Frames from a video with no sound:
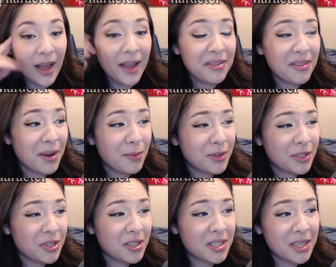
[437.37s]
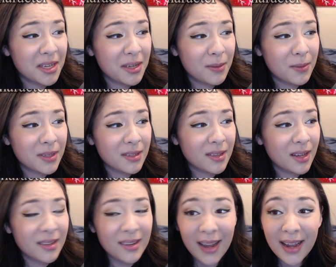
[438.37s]
I thought what she did was
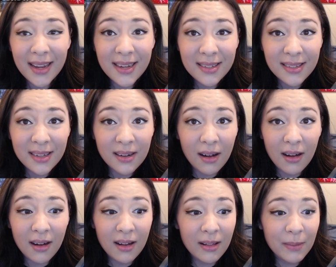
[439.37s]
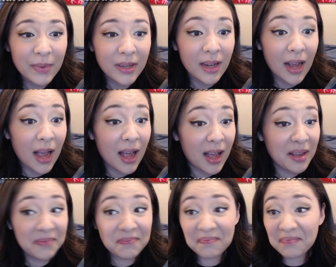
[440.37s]
like nice and all, but
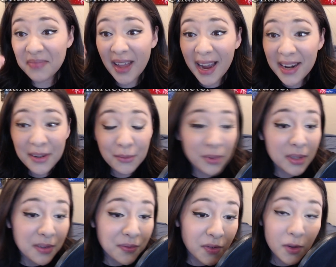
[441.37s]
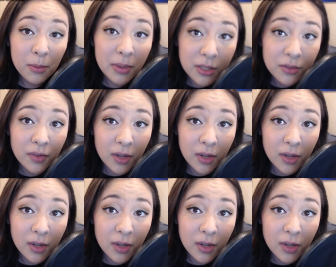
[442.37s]
I didn't really feel much for